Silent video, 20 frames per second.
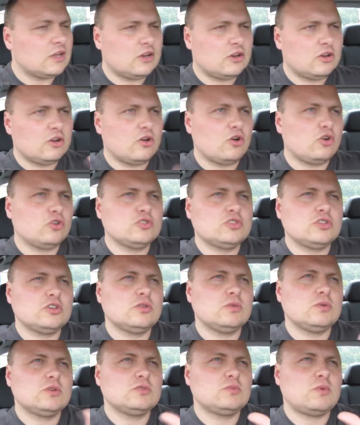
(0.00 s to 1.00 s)
And also
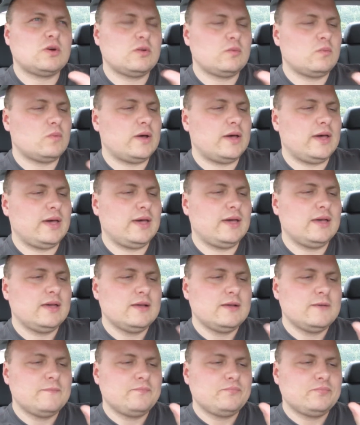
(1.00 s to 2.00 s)
there was one where
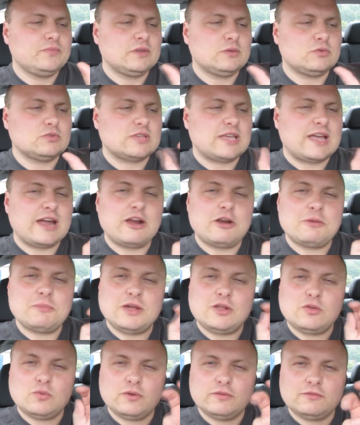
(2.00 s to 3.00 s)
it was
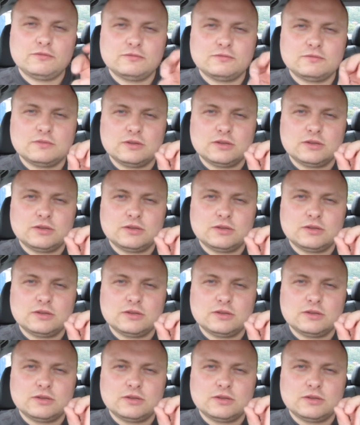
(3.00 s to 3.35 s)
caramel with